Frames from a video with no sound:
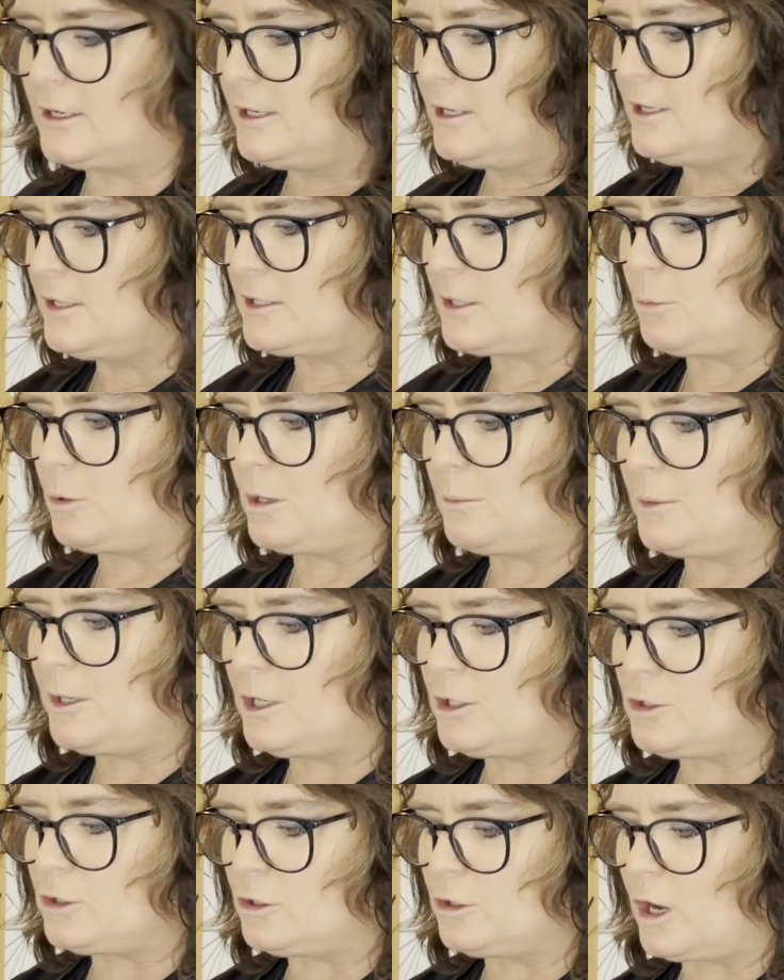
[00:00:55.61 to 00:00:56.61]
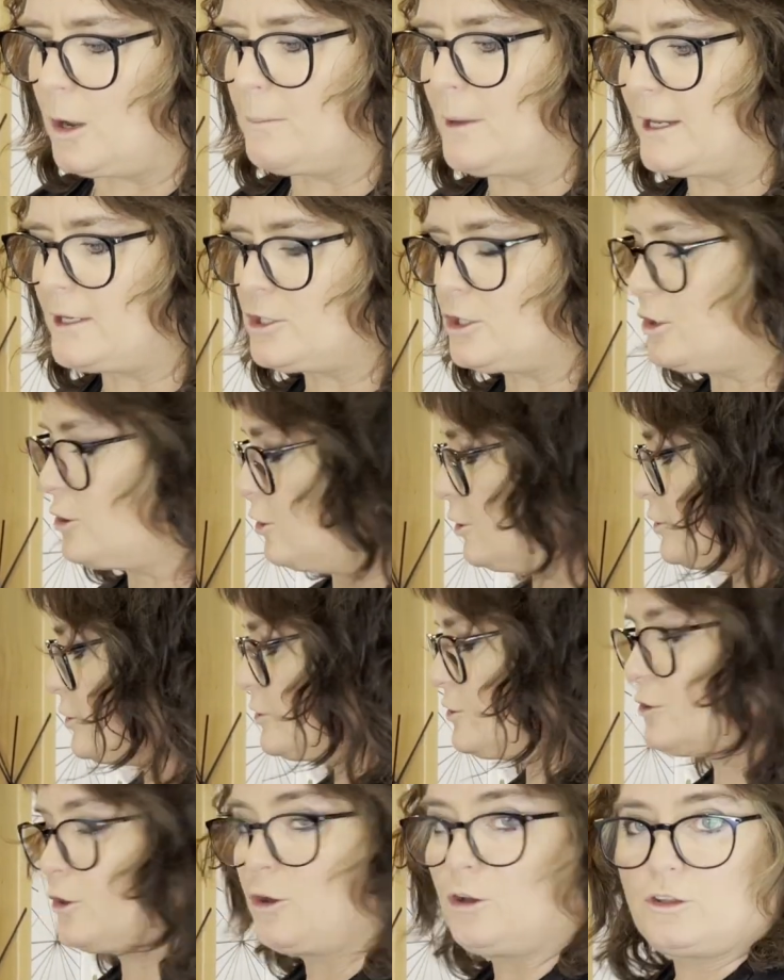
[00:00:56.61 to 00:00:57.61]
So what I'm going to do, I'm actually going to
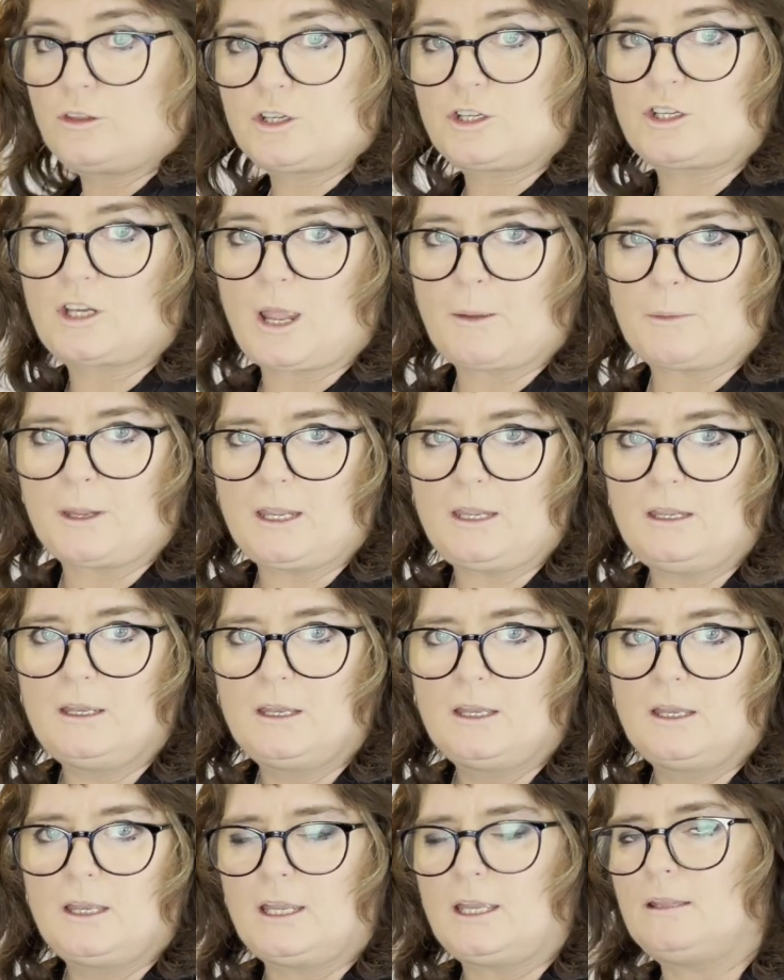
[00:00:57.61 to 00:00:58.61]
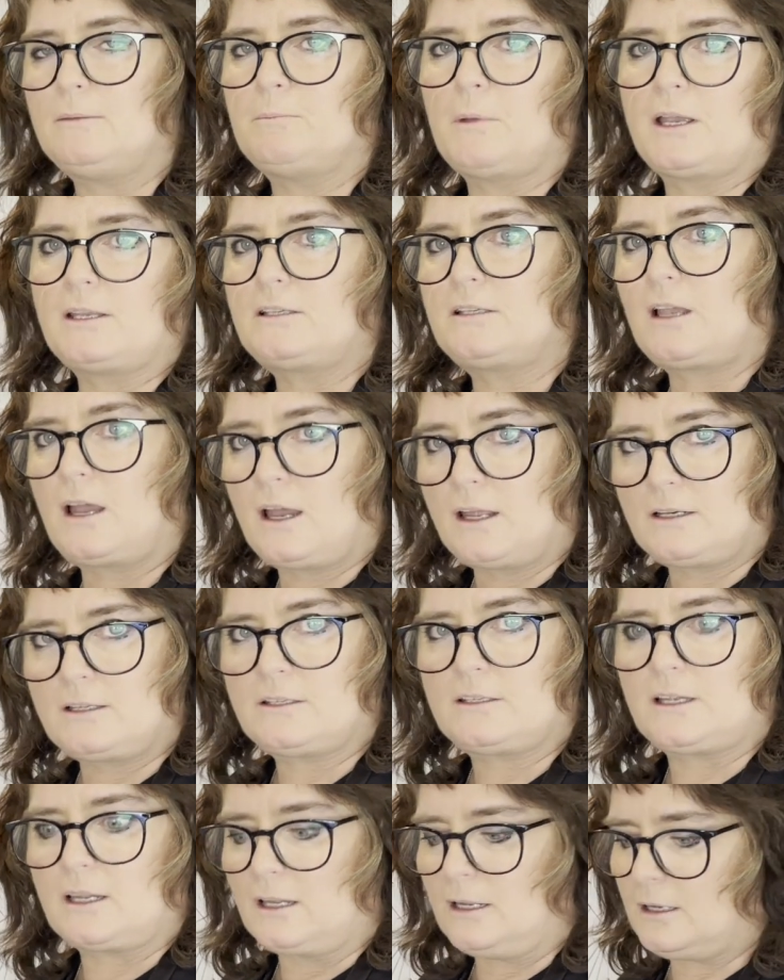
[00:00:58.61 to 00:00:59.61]
soak the chamois in my side
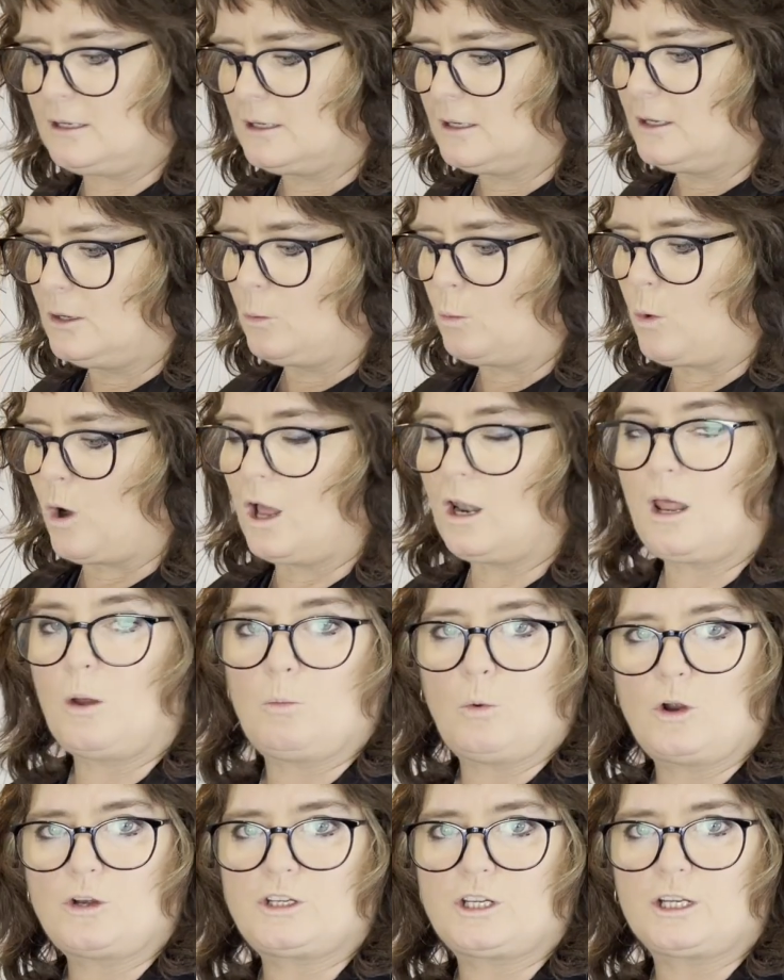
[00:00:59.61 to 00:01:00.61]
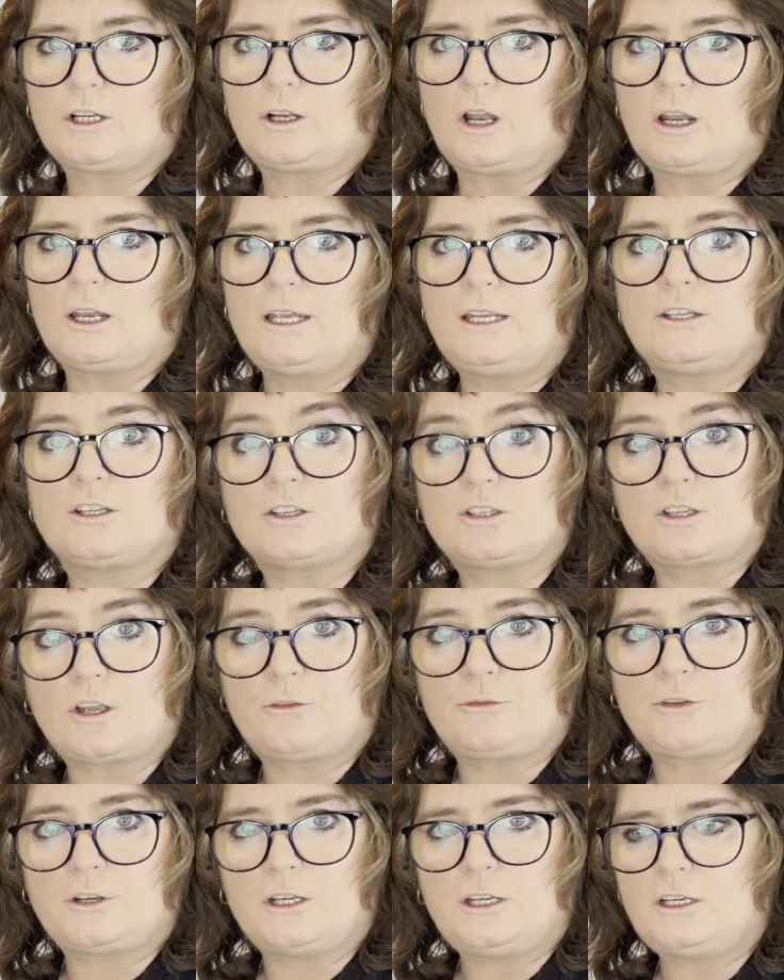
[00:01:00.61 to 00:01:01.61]
sink while I'm washing Lolly to
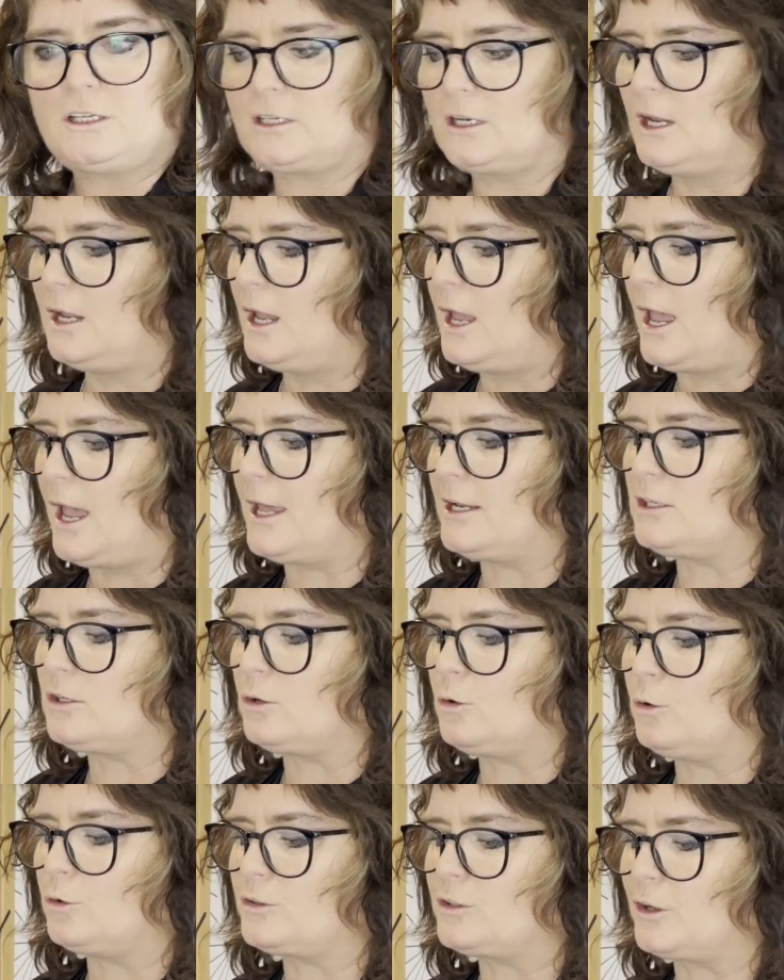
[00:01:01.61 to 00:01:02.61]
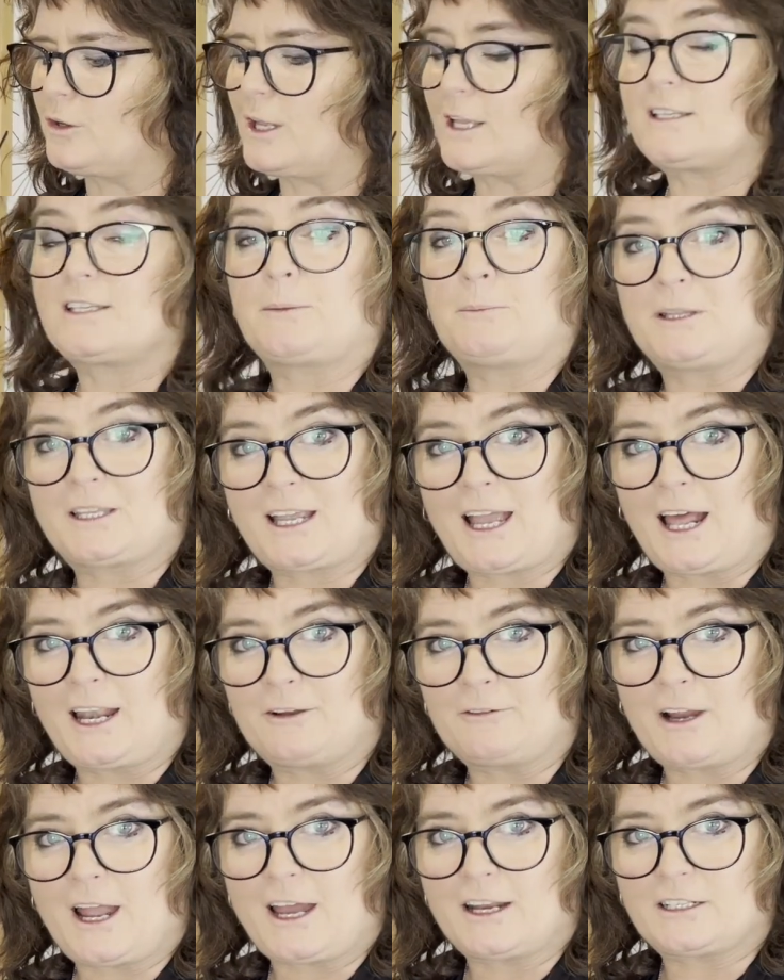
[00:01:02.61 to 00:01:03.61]
soften it and to also get some of the colour
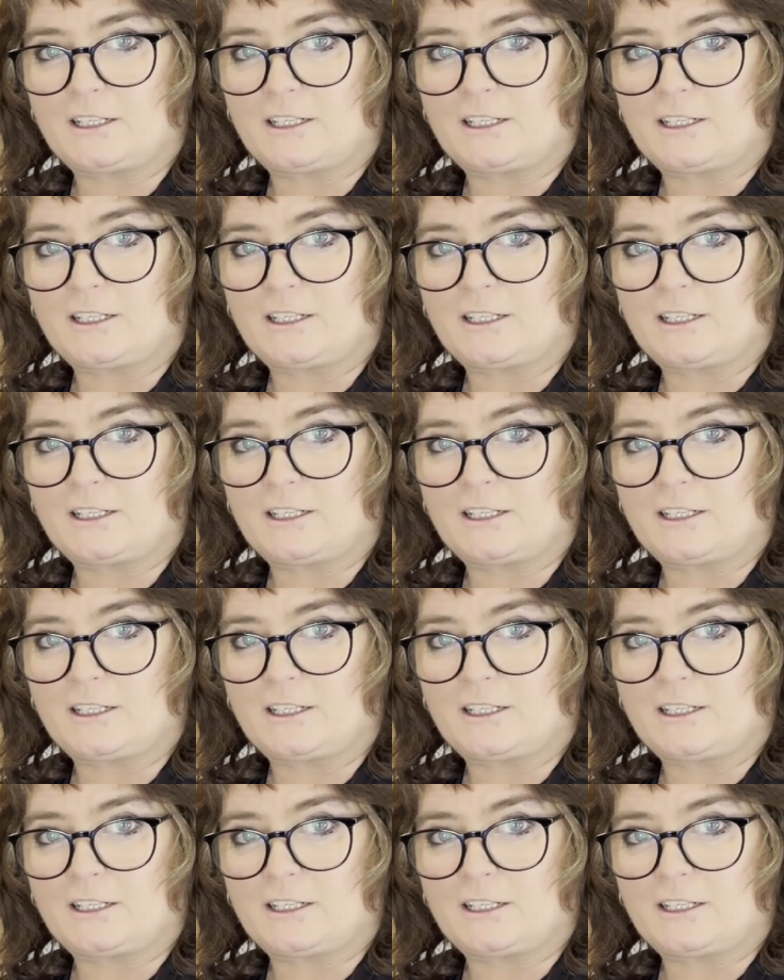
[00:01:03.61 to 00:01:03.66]
out.